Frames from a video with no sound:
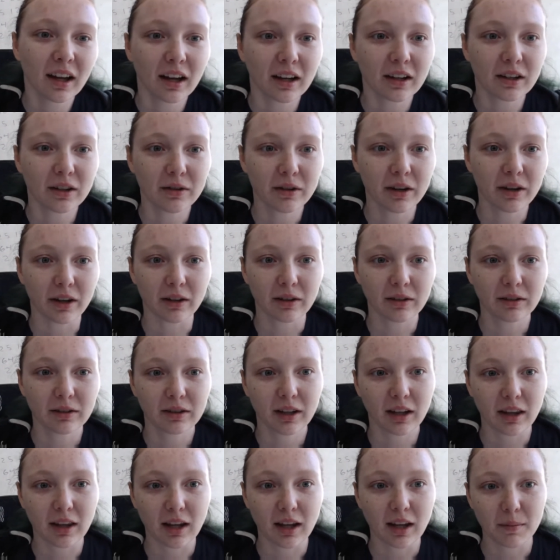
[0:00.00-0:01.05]
you know,
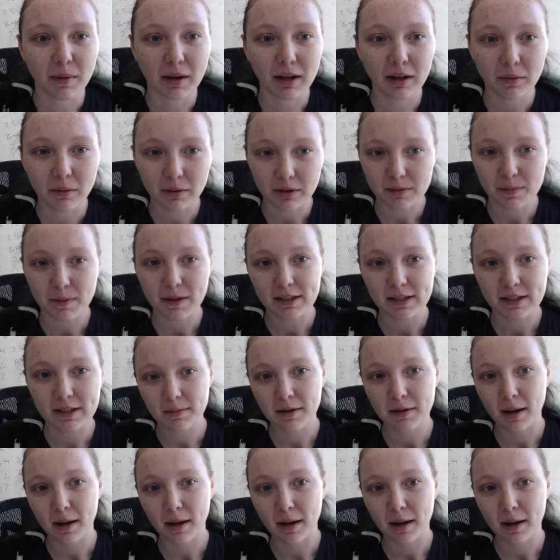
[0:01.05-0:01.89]
and then like we'll spend some